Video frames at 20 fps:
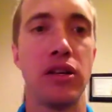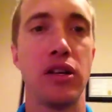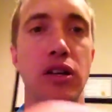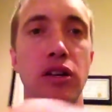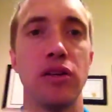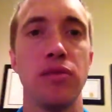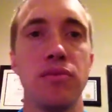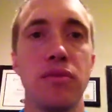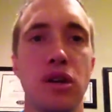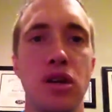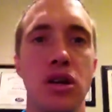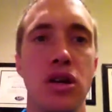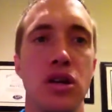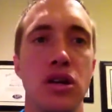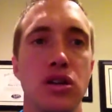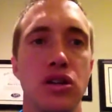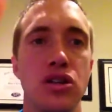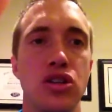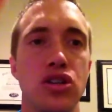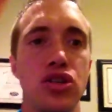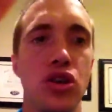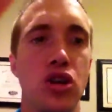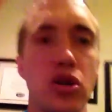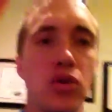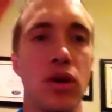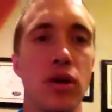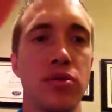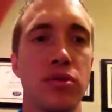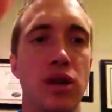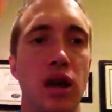here to show you
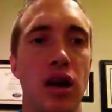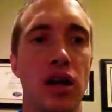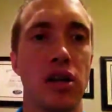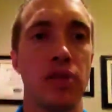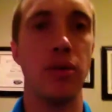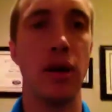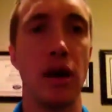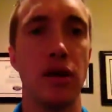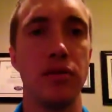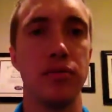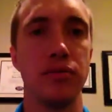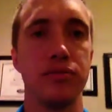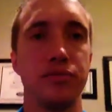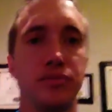what I'm talking about.